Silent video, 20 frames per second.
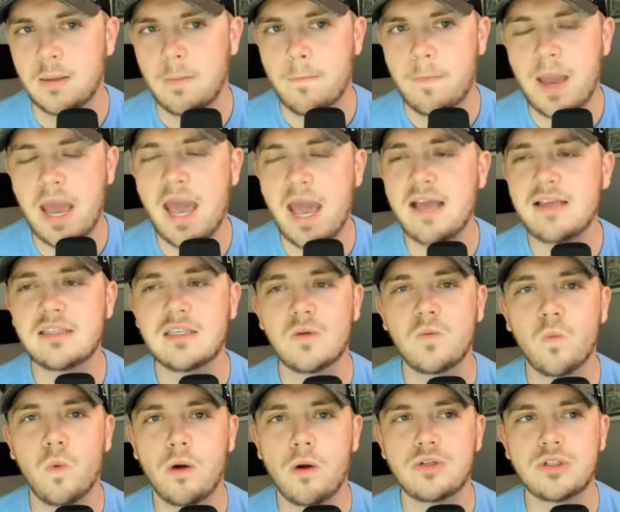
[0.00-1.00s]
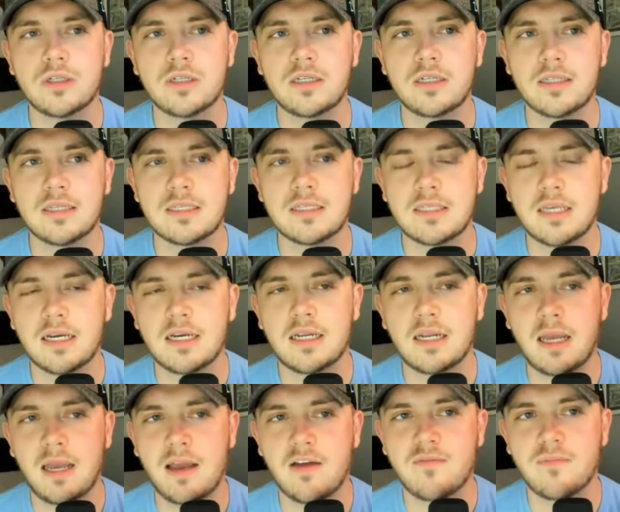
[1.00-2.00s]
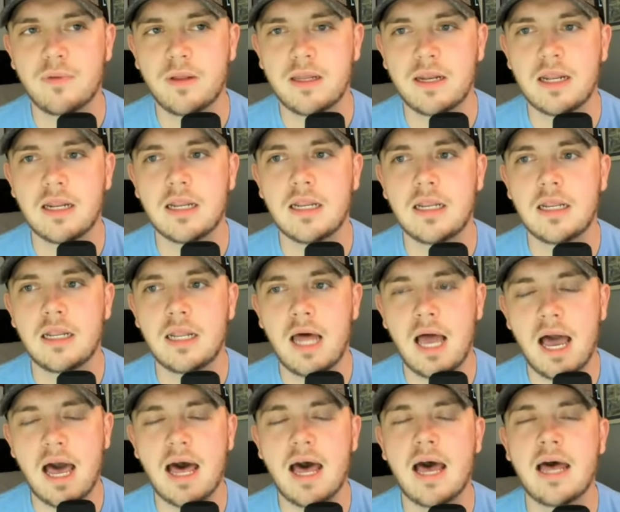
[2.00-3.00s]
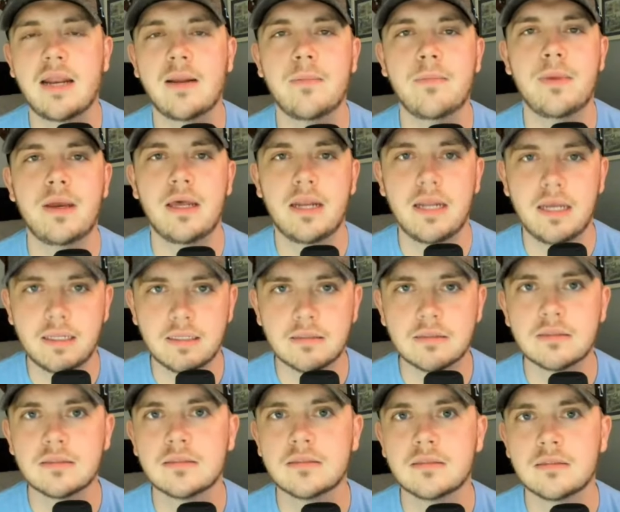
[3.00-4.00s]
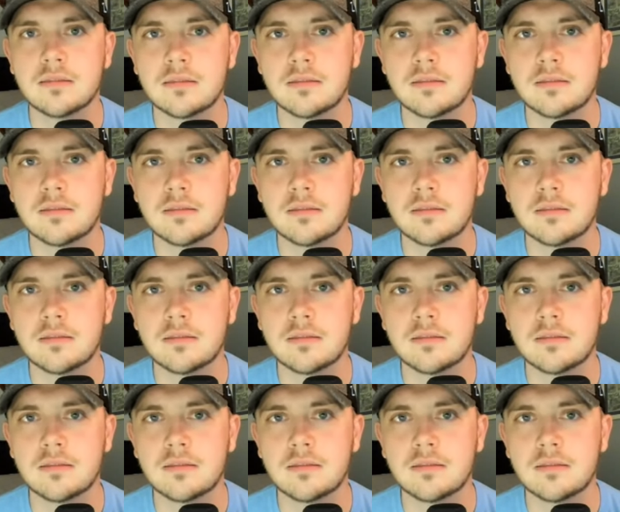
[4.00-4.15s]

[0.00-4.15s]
Paxson Wojcik in the second half played a lot of minutes.